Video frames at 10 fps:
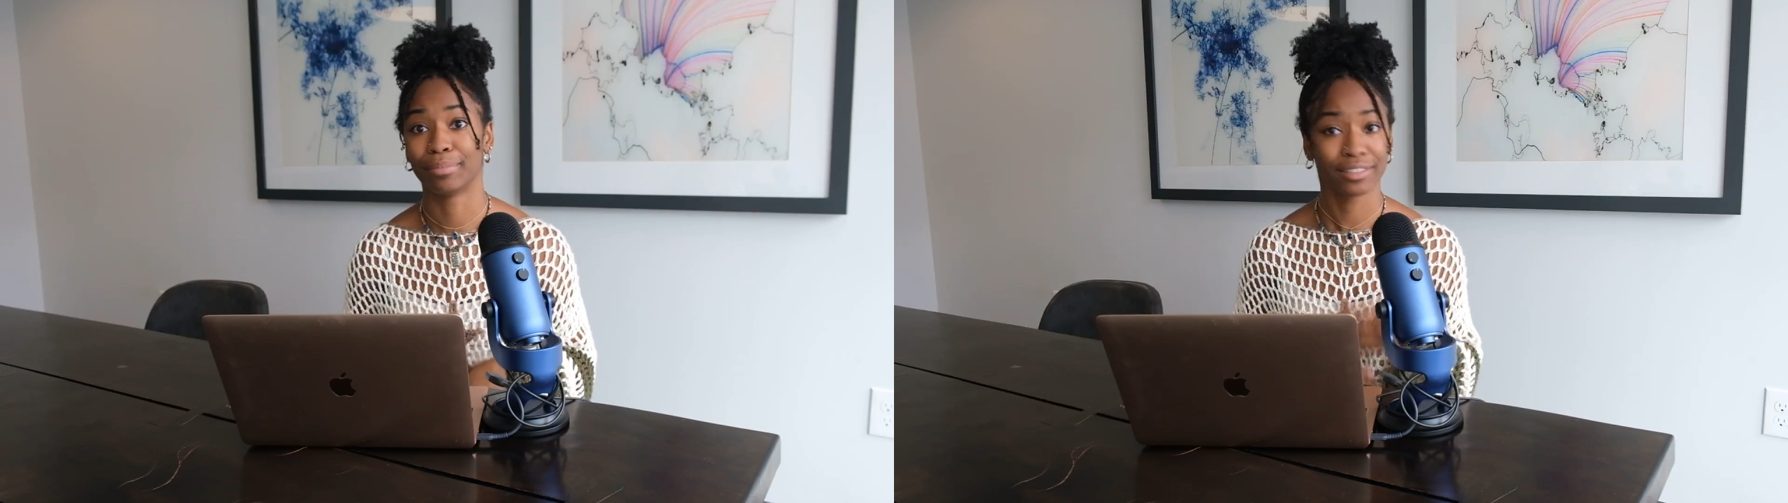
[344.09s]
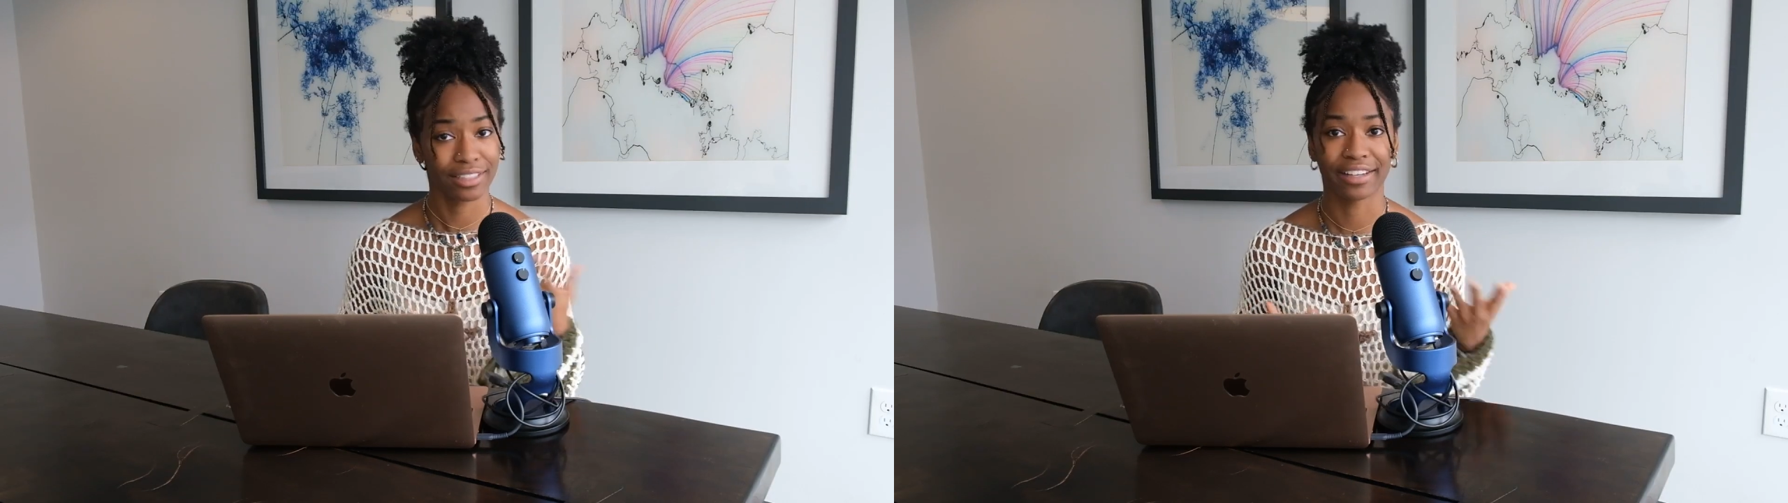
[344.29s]

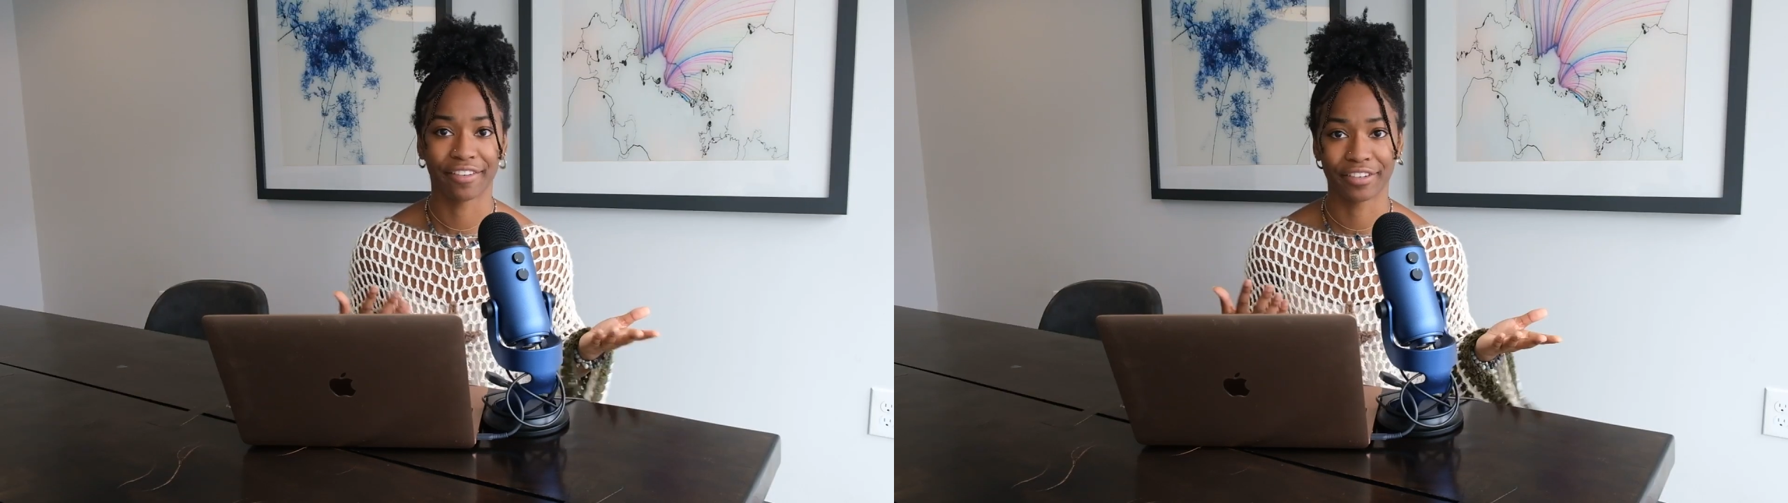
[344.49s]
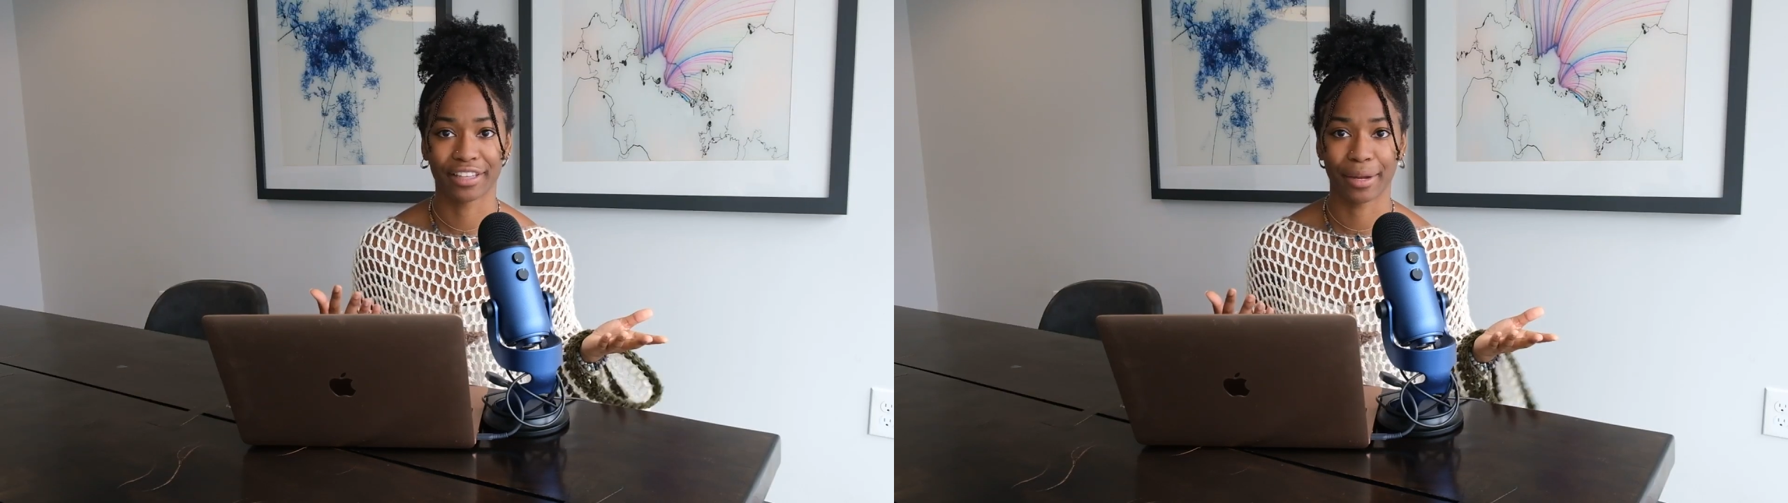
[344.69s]
bows on
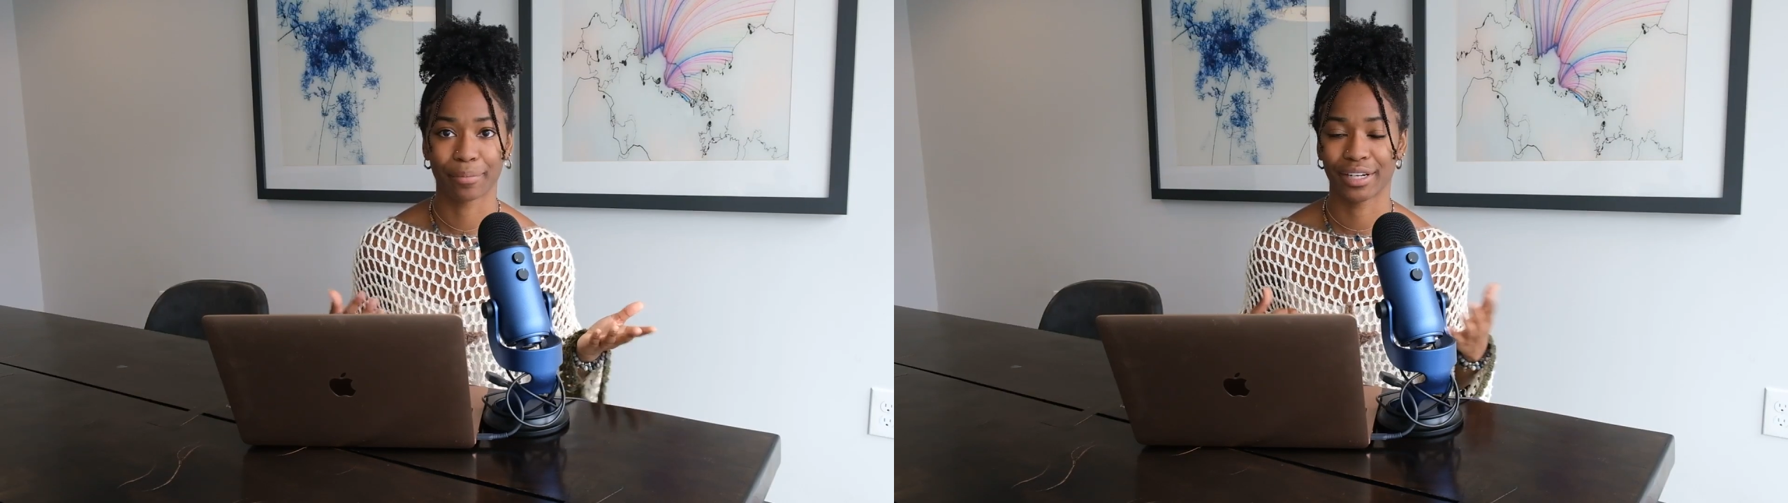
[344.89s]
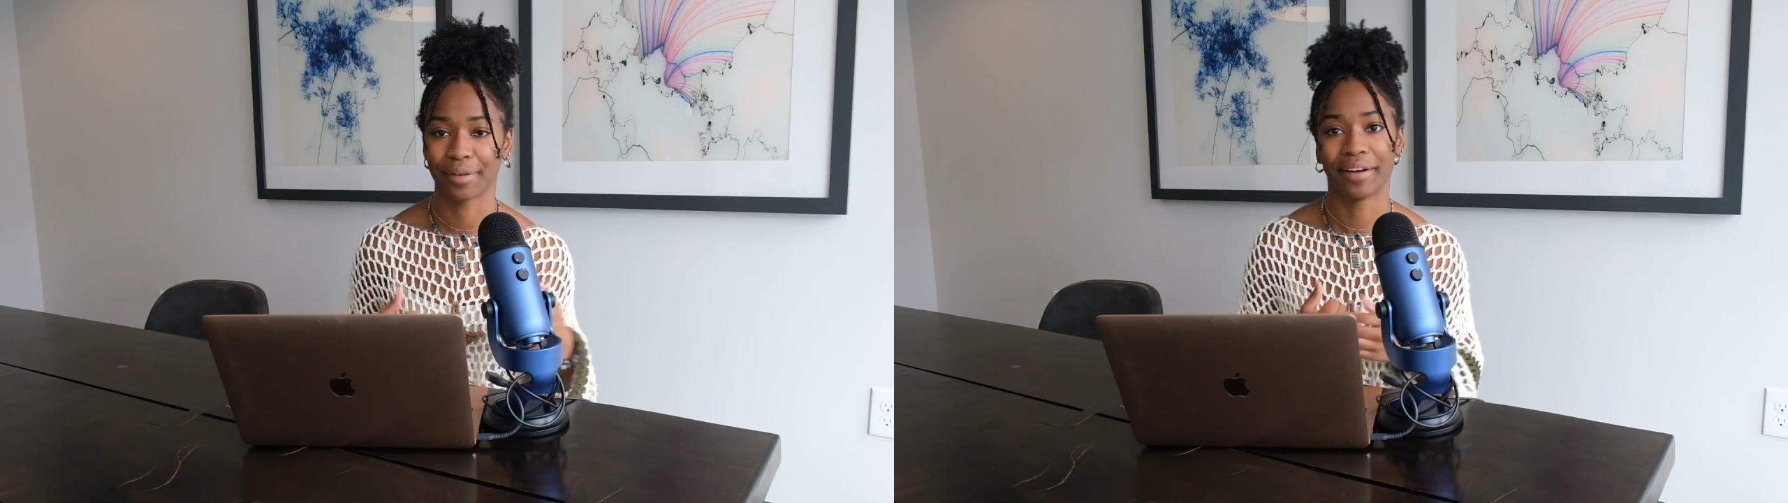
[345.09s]
everything pretty